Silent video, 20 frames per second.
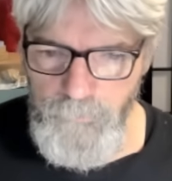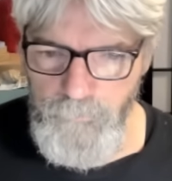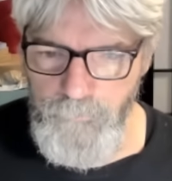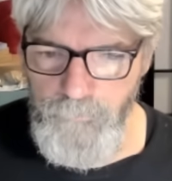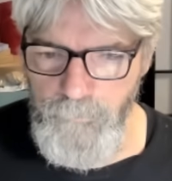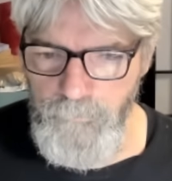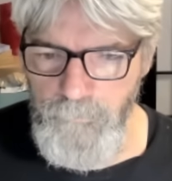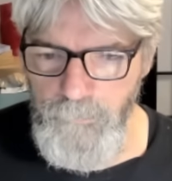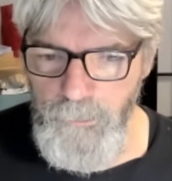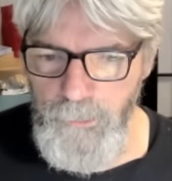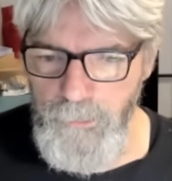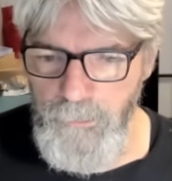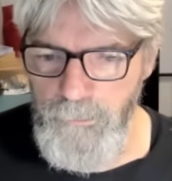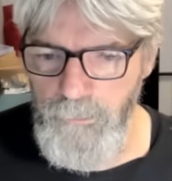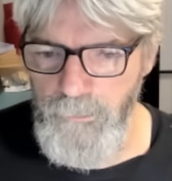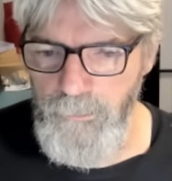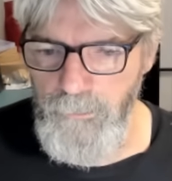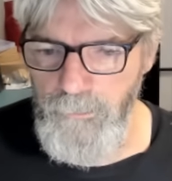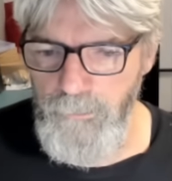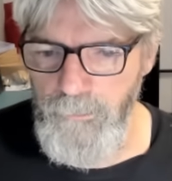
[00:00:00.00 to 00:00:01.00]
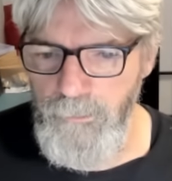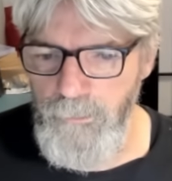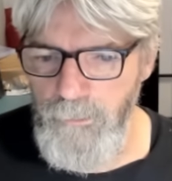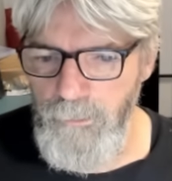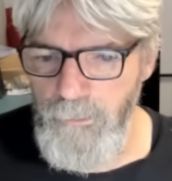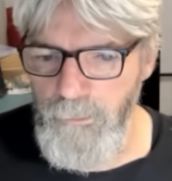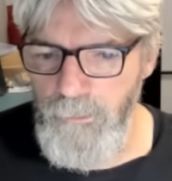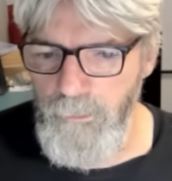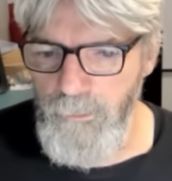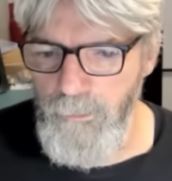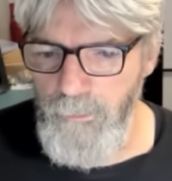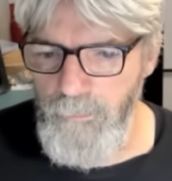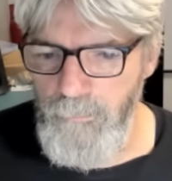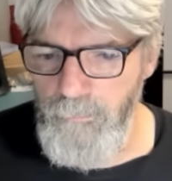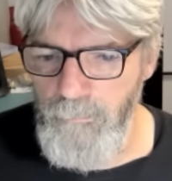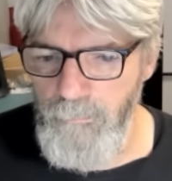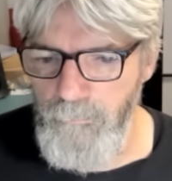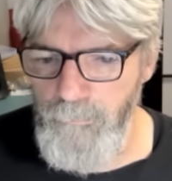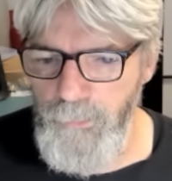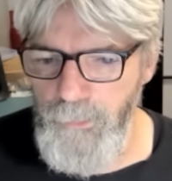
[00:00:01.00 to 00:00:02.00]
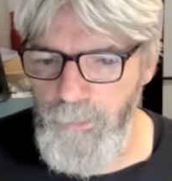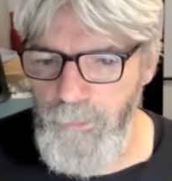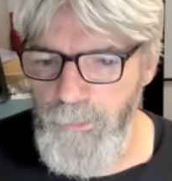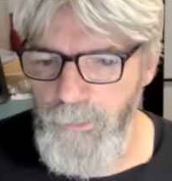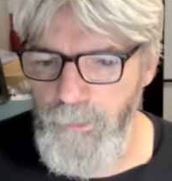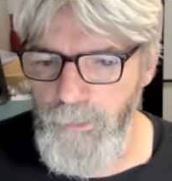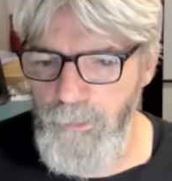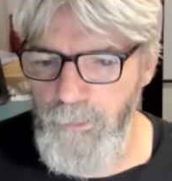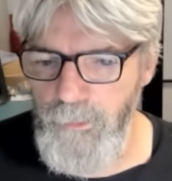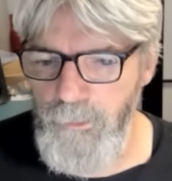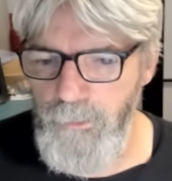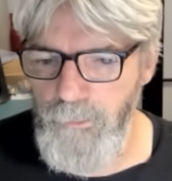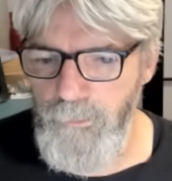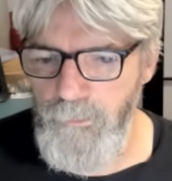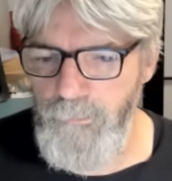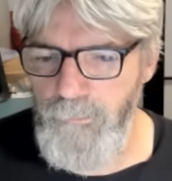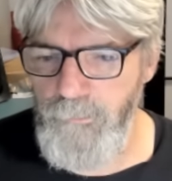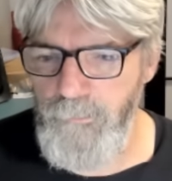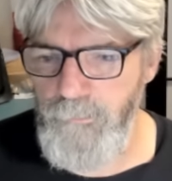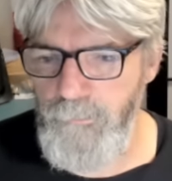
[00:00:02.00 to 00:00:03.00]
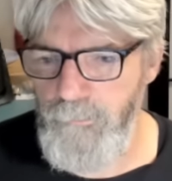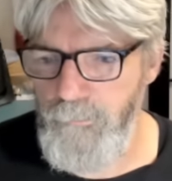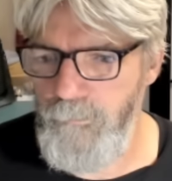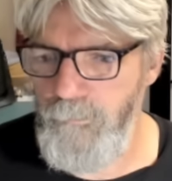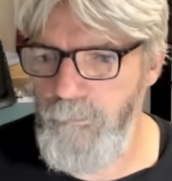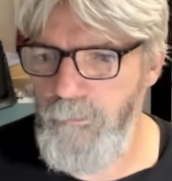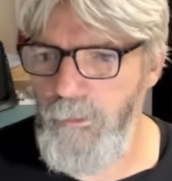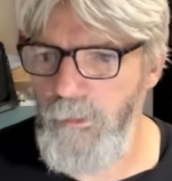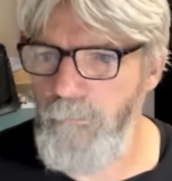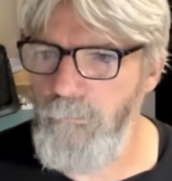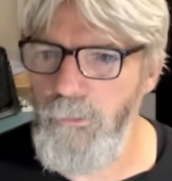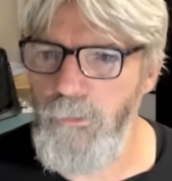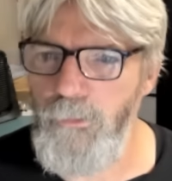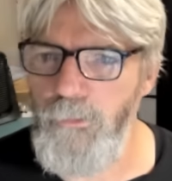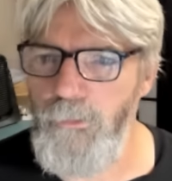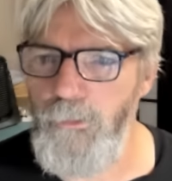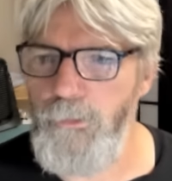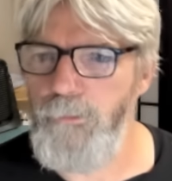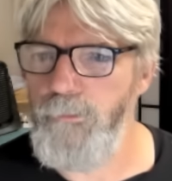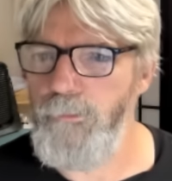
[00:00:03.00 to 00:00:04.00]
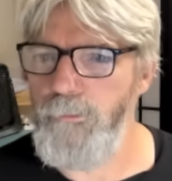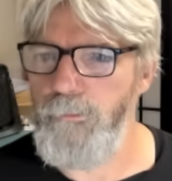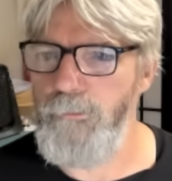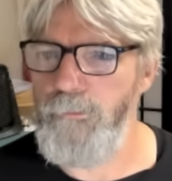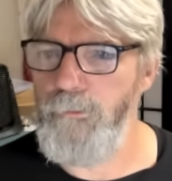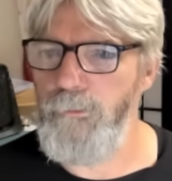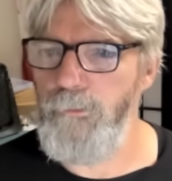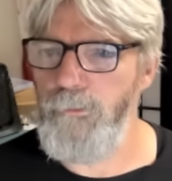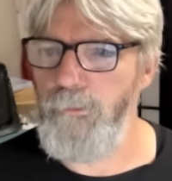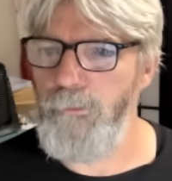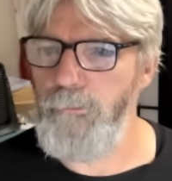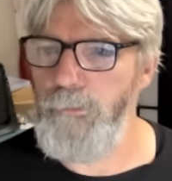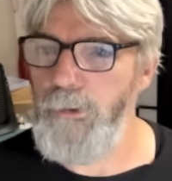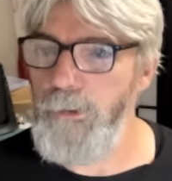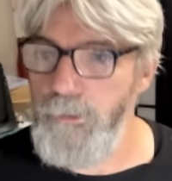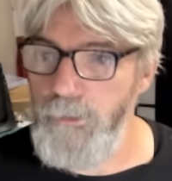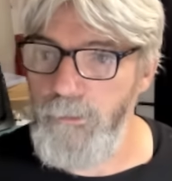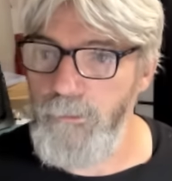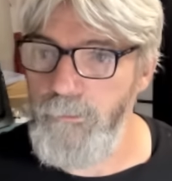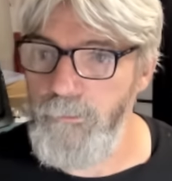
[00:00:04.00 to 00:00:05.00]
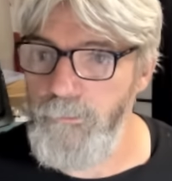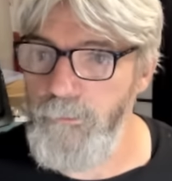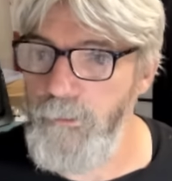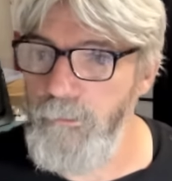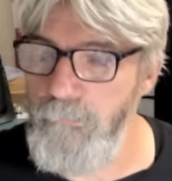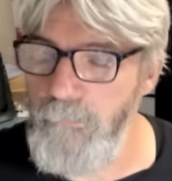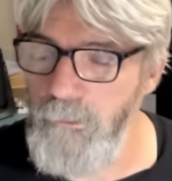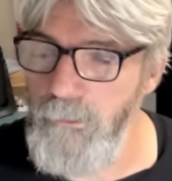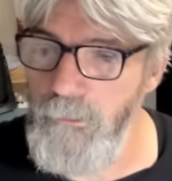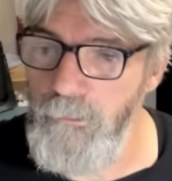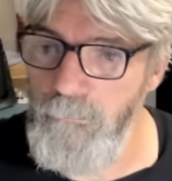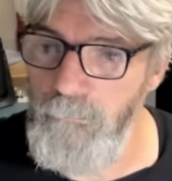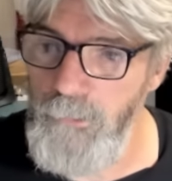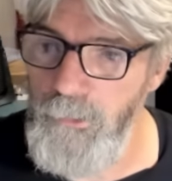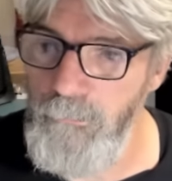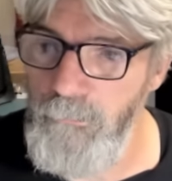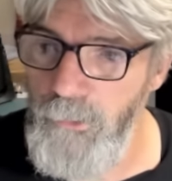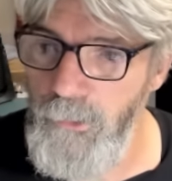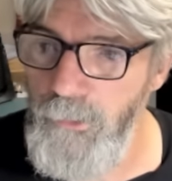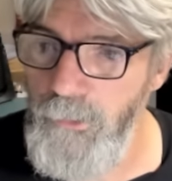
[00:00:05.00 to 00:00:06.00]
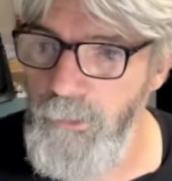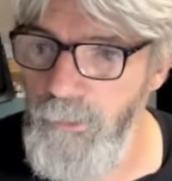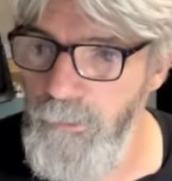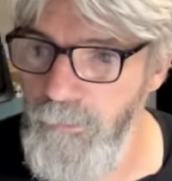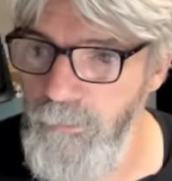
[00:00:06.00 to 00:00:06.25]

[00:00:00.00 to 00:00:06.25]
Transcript: from England because they were going to be killed. They were going to be burned at